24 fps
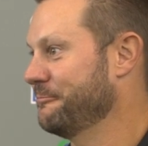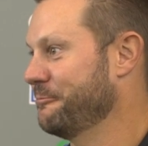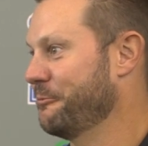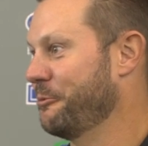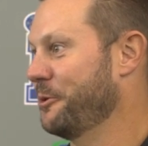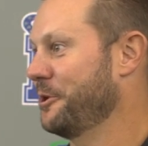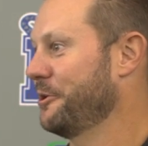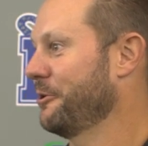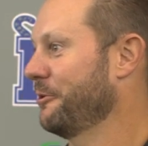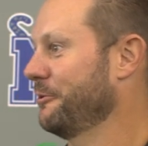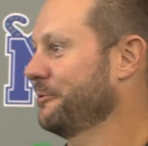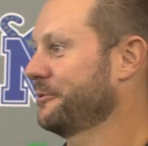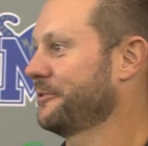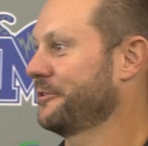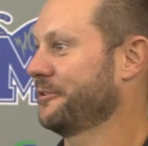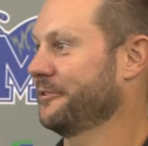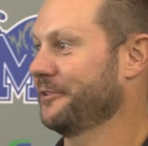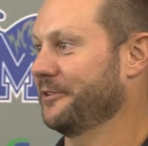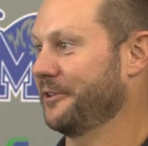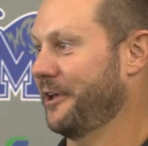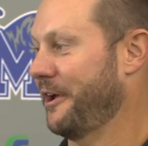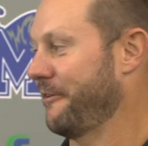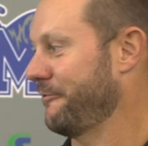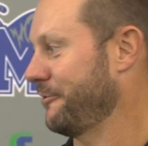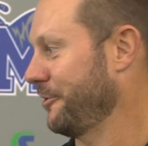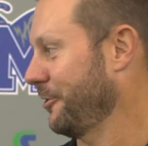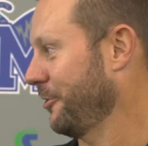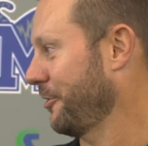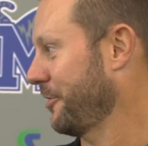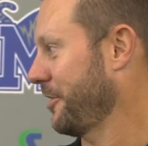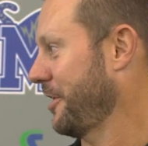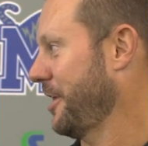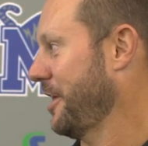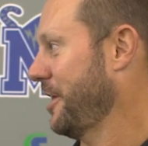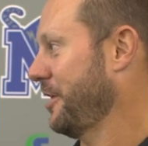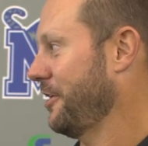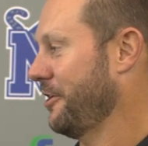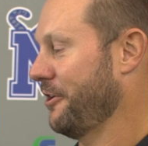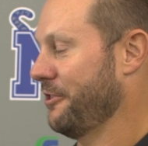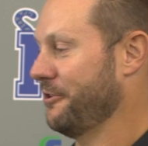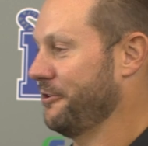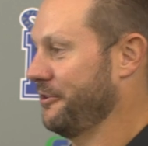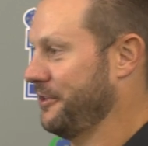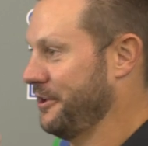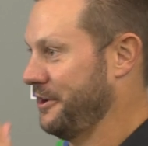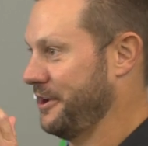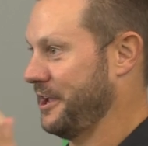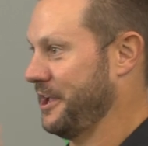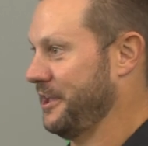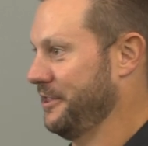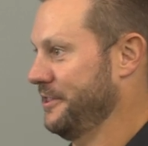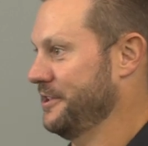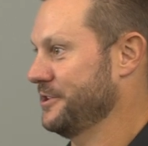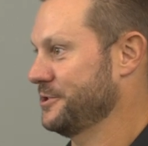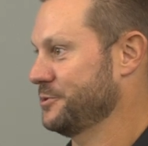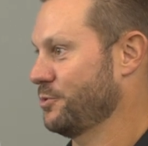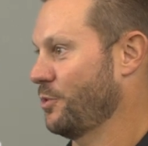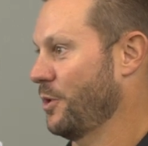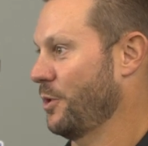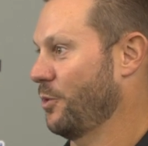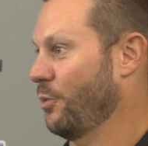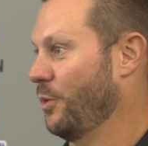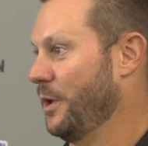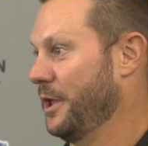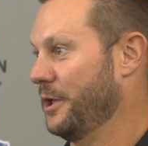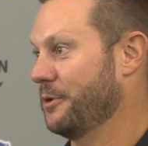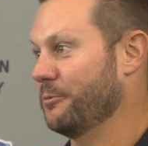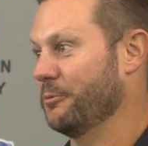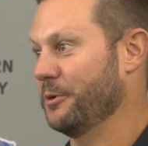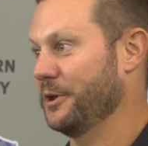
We don't ever look ahead other than, hey, this one week.